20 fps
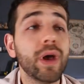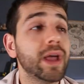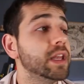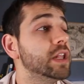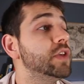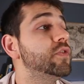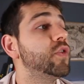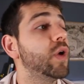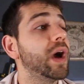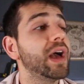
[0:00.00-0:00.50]

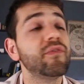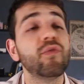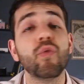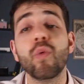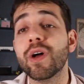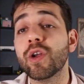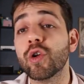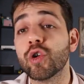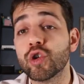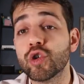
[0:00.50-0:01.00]
And if you have
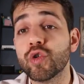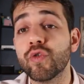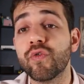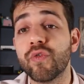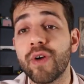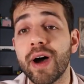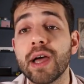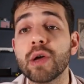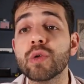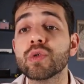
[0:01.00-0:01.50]
one or two
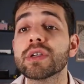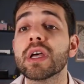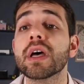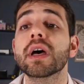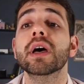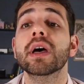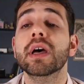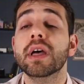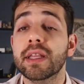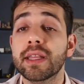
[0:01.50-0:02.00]
files,
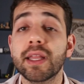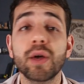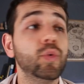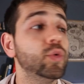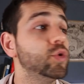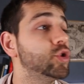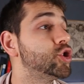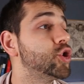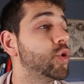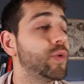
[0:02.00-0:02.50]
they
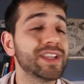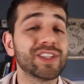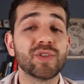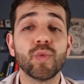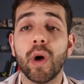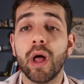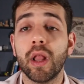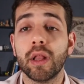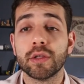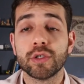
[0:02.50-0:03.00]
will show as
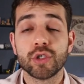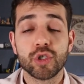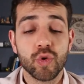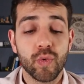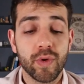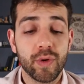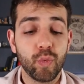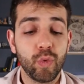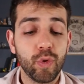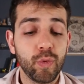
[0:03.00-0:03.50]
well.
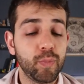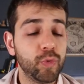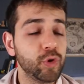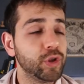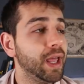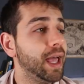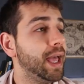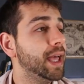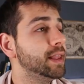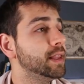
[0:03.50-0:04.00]
So I will
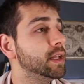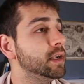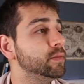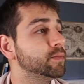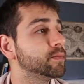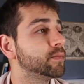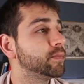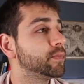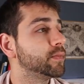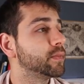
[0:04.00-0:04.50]
put
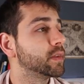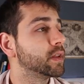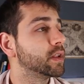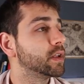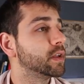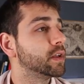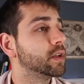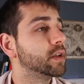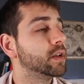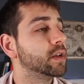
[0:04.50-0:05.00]
enter,
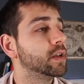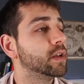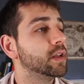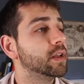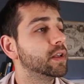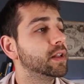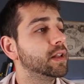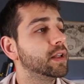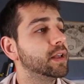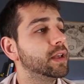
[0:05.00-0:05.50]

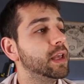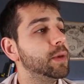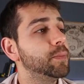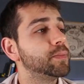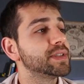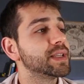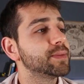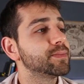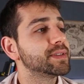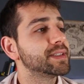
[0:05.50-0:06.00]

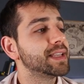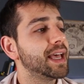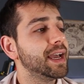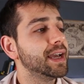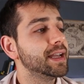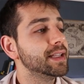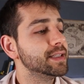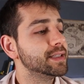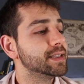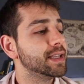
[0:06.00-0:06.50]
keep some
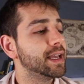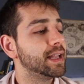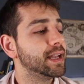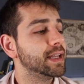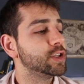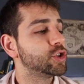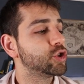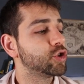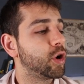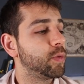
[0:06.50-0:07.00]
seconds, and
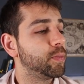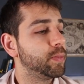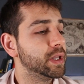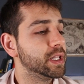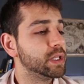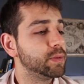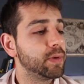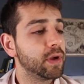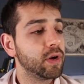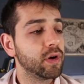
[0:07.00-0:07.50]
I stop
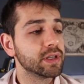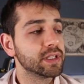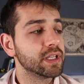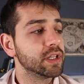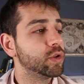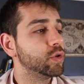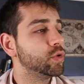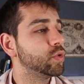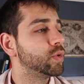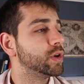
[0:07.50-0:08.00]
it because I
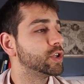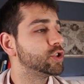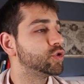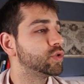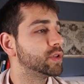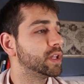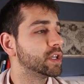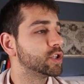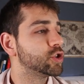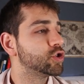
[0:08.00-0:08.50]
don't want
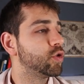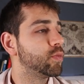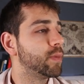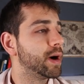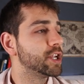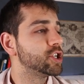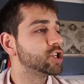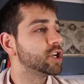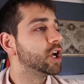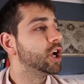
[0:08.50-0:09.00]
to take so
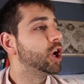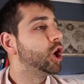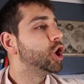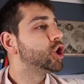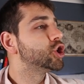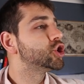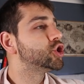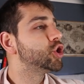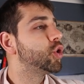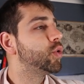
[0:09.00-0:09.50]
much.
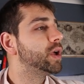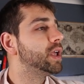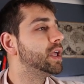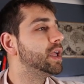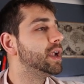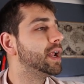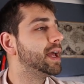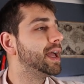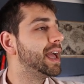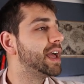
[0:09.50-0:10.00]
So
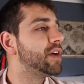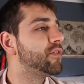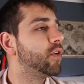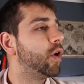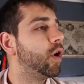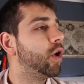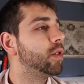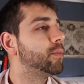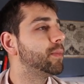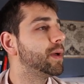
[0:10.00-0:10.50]
here I have
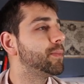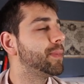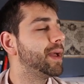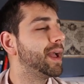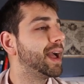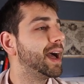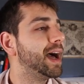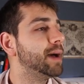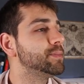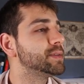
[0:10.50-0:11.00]
all my
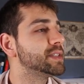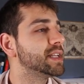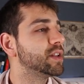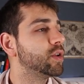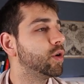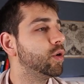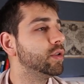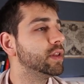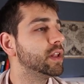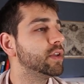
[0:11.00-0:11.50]
backups
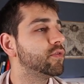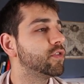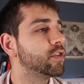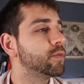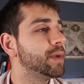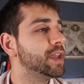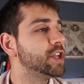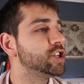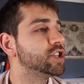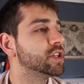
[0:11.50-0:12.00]
and all the
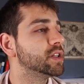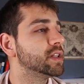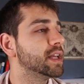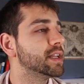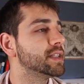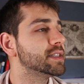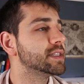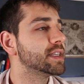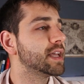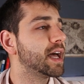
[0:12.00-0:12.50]
information
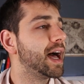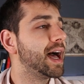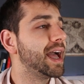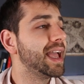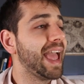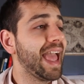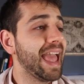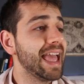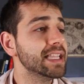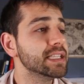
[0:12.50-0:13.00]
that
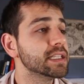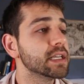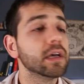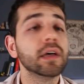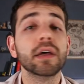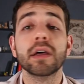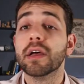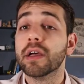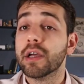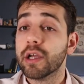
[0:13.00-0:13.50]
I had.
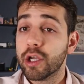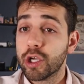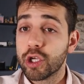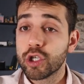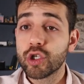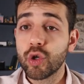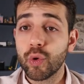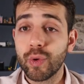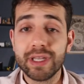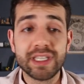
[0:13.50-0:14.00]

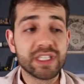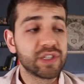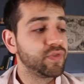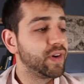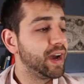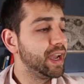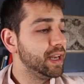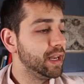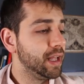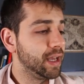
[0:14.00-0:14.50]
So it's
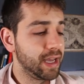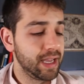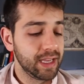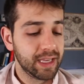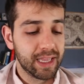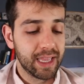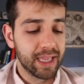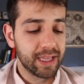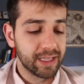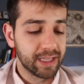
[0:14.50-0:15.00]
fine. I
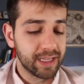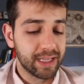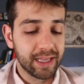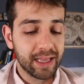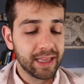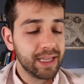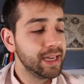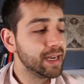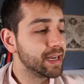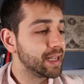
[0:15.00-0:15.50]
can
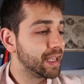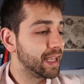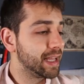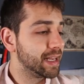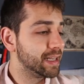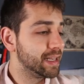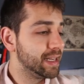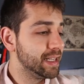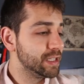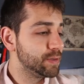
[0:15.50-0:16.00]
clear
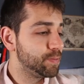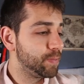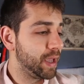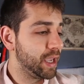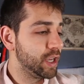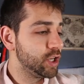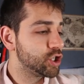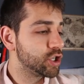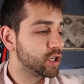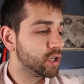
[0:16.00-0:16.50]
again this
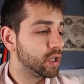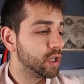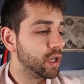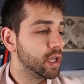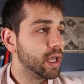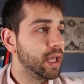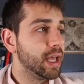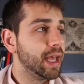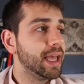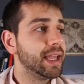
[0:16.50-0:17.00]
page.
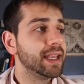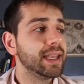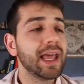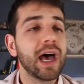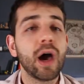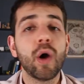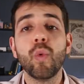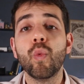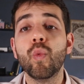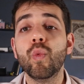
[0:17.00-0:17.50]
And
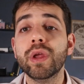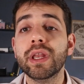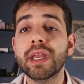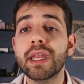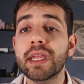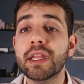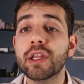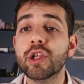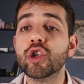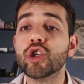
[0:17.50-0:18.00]
now we
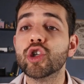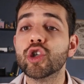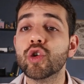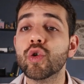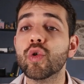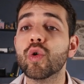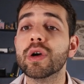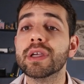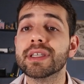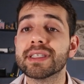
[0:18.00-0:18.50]
need
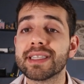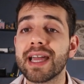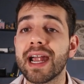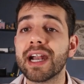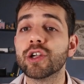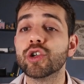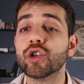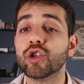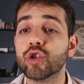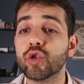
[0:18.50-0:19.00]
to
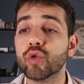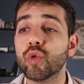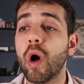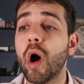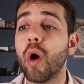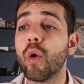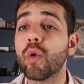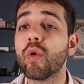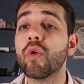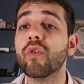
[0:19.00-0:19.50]
start to do
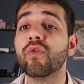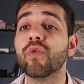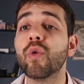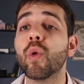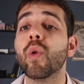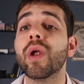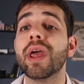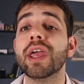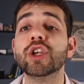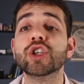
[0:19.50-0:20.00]
our
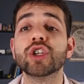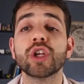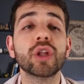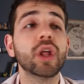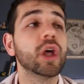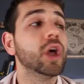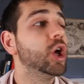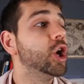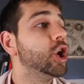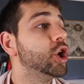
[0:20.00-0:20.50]

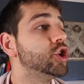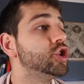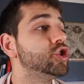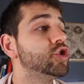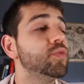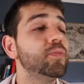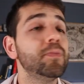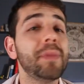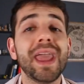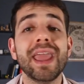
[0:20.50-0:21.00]
configuration
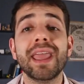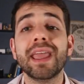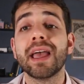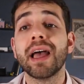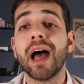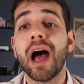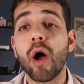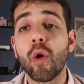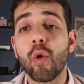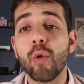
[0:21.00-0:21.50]
to
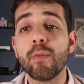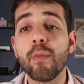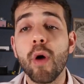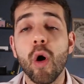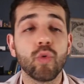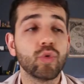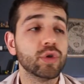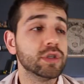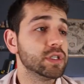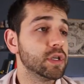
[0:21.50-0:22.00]
make our
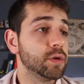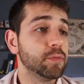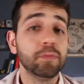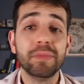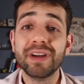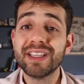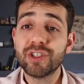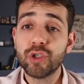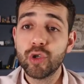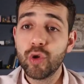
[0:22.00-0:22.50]
mount.
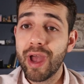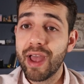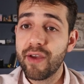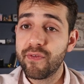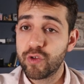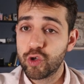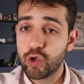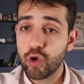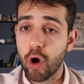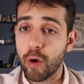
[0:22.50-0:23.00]
But you
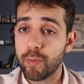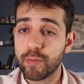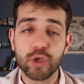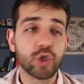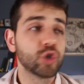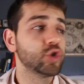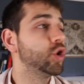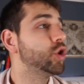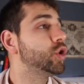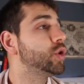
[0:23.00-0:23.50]
have two
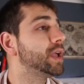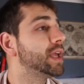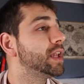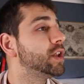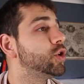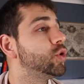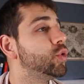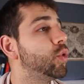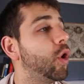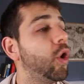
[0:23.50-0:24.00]
options, or you
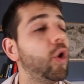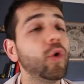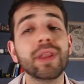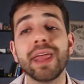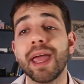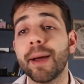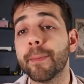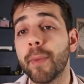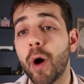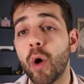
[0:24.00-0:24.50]
can do
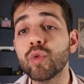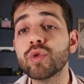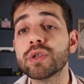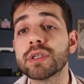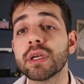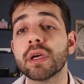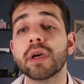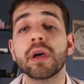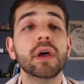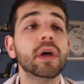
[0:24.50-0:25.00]
only a
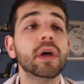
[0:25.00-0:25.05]
mount.